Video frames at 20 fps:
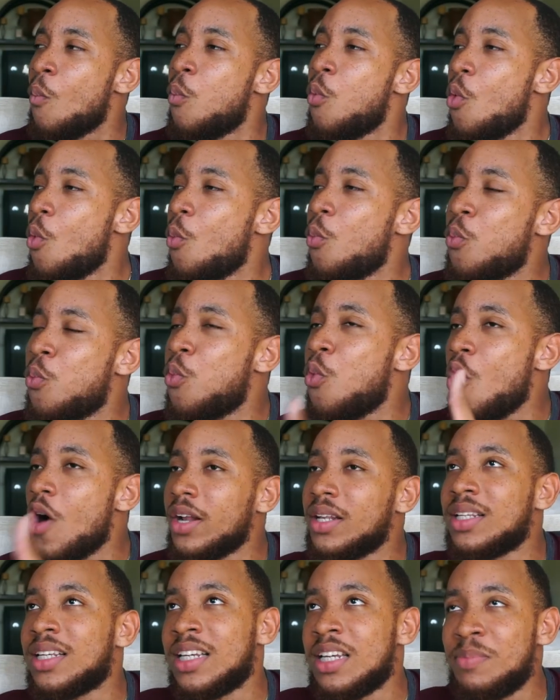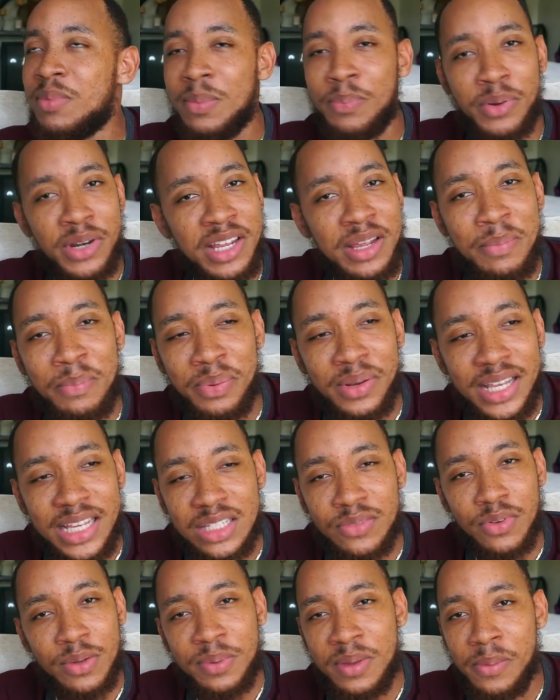Well, what can be put in
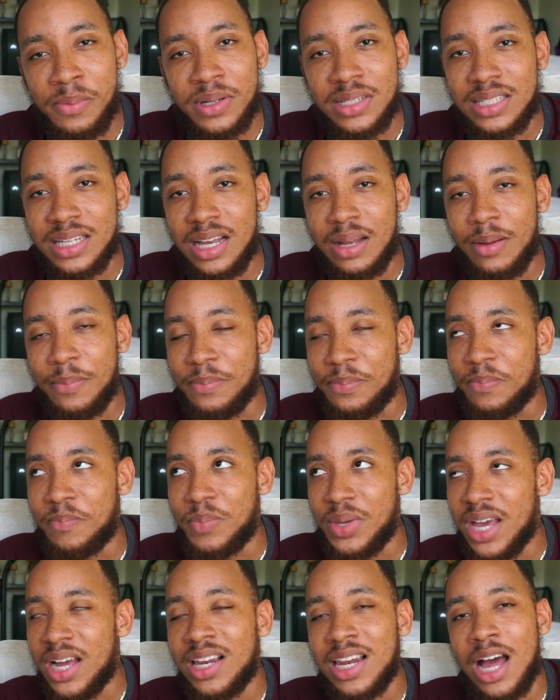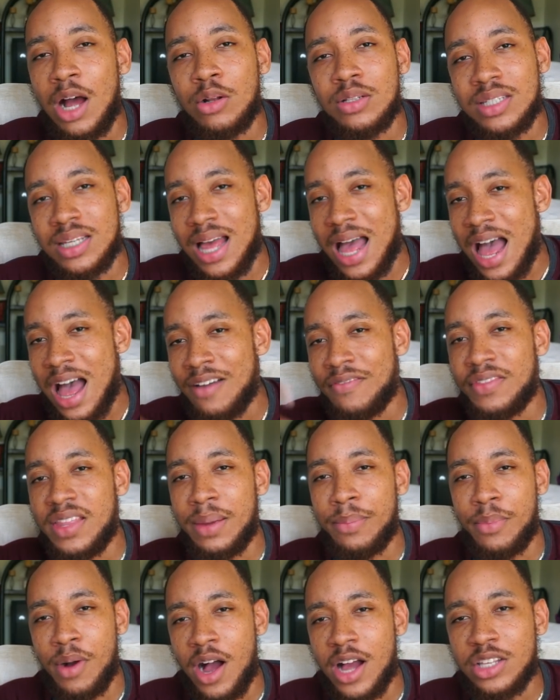place for people to be allowed to have
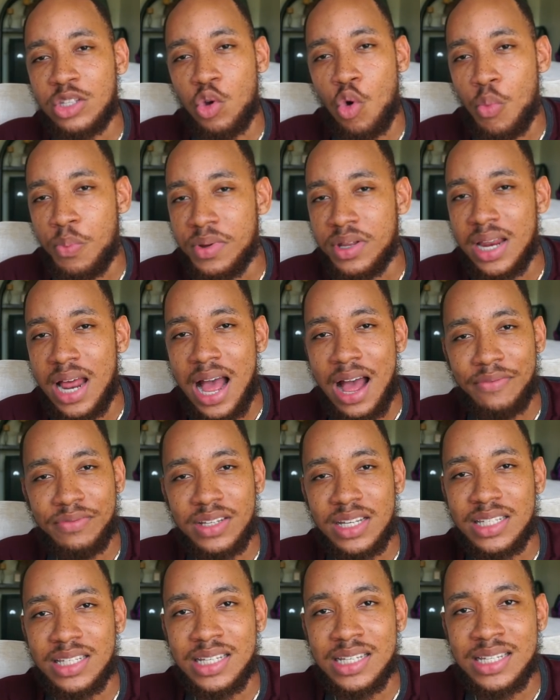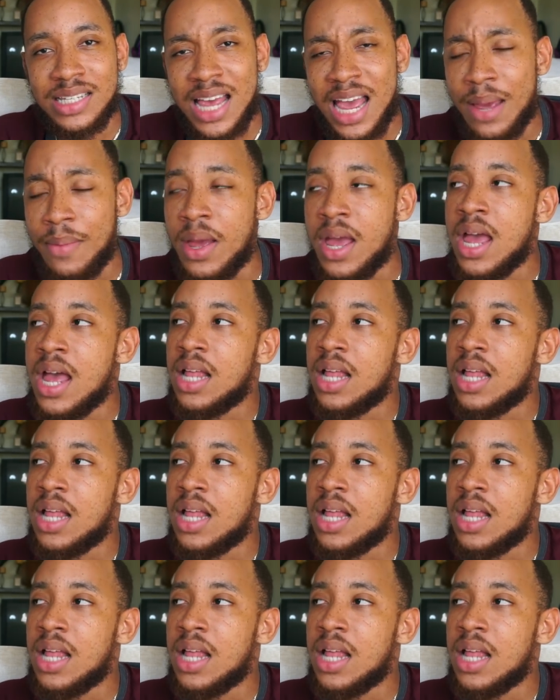their bars open after a certain time?